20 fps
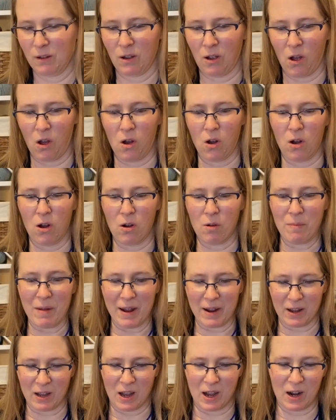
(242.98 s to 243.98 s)
Oh
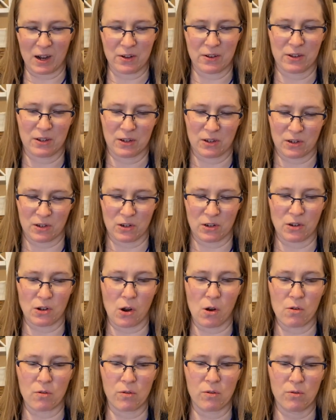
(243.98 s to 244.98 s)
my gosh, this is
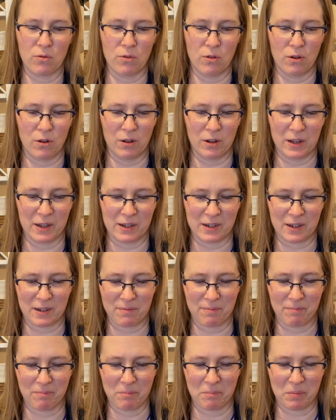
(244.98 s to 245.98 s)
so cool. It's
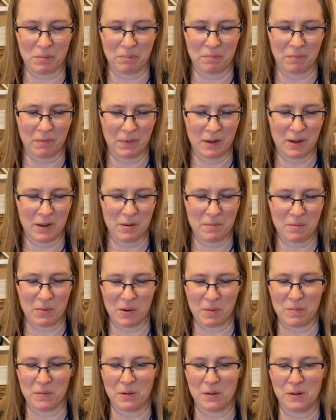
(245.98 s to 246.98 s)

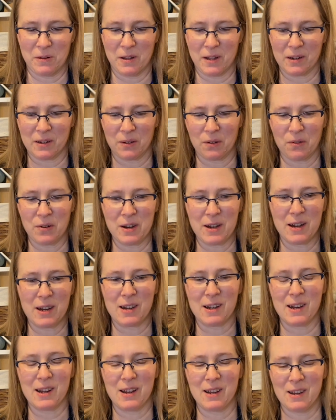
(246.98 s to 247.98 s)
purple and
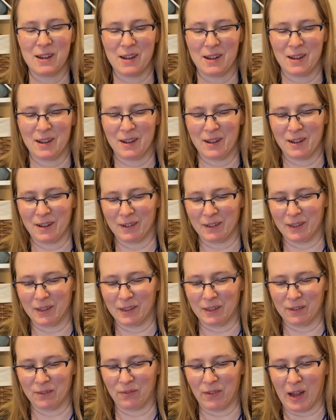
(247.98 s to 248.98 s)
green
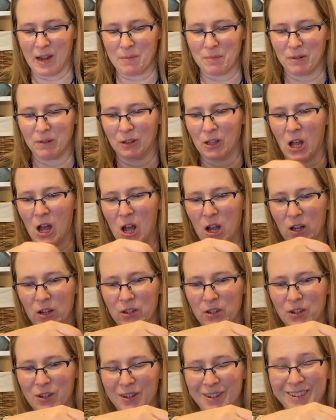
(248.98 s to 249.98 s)
fiber
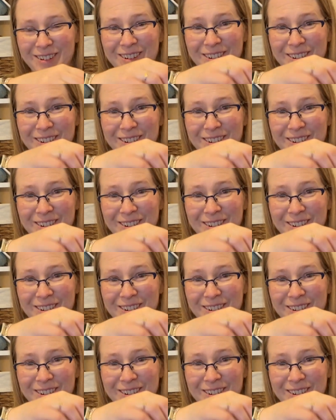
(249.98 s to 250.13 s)
locks.